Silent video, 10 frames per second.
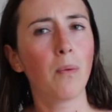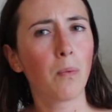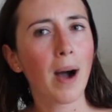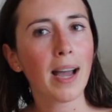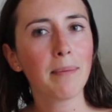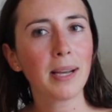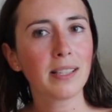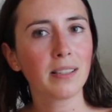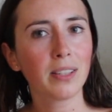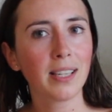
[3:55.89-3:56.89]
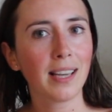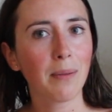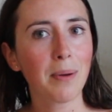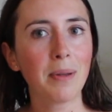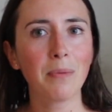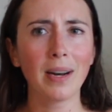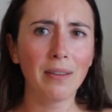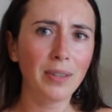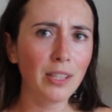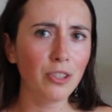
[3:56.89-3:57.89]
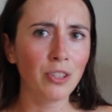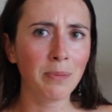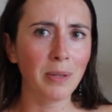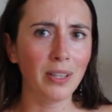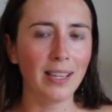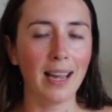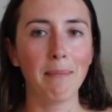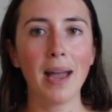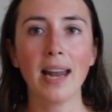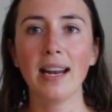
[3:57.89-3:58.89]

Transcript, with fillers: why am I still looking at women when I really should just be looking at men?